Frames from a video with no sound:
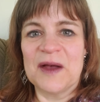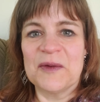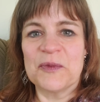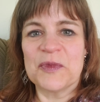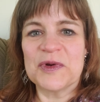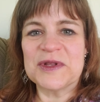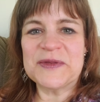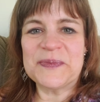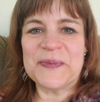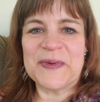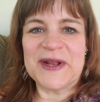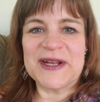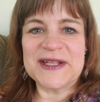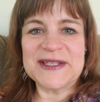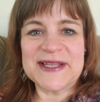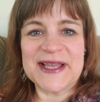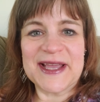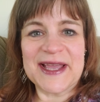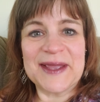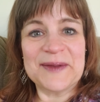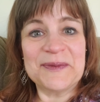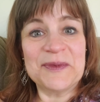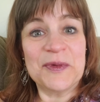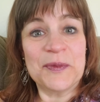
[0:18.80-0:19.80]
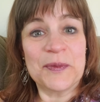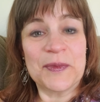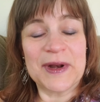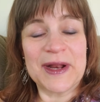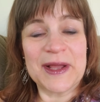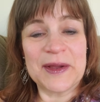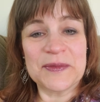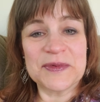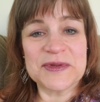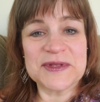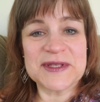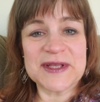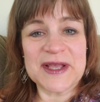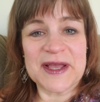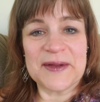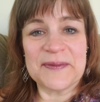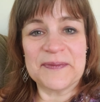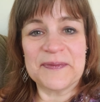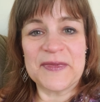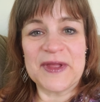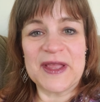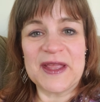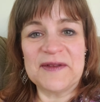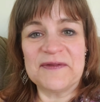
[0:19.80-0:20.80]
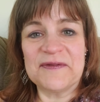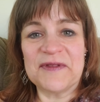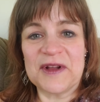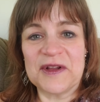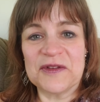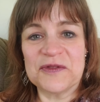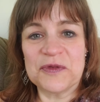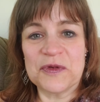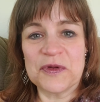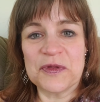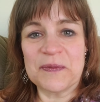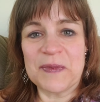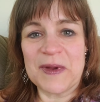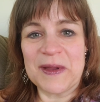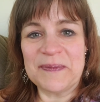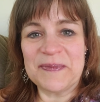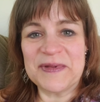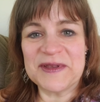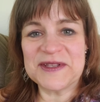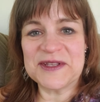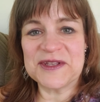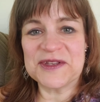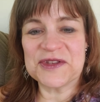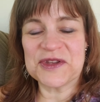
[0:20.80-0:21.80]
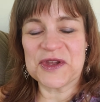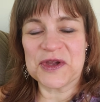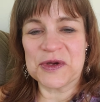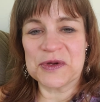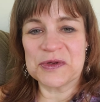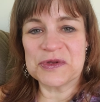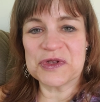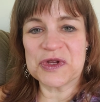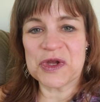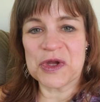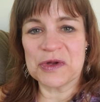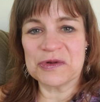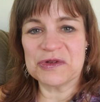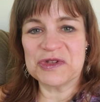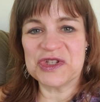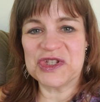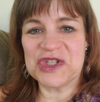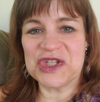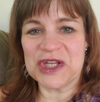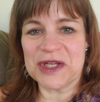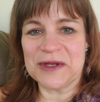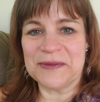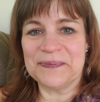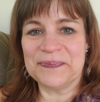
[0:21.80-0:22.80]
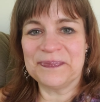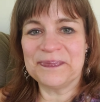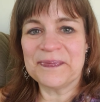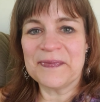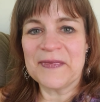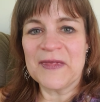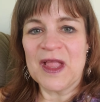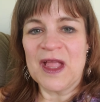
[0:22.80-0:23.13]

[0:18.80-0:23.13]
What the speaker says: Once upon a time, when I was involved with my business coach, Coach Jim,